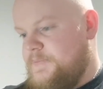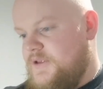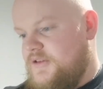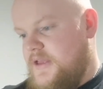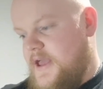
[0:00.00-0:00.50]

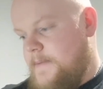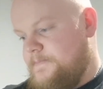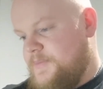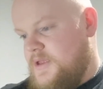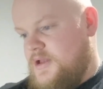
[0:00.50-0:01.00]
So yeah,
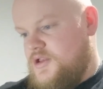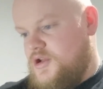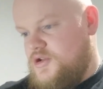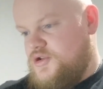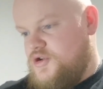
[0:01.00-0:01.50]

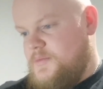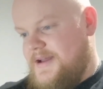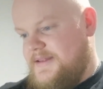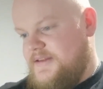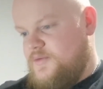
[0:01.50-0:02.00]
not too
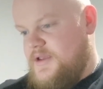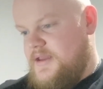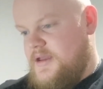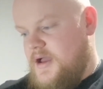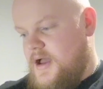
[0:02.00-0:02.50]
bad this week.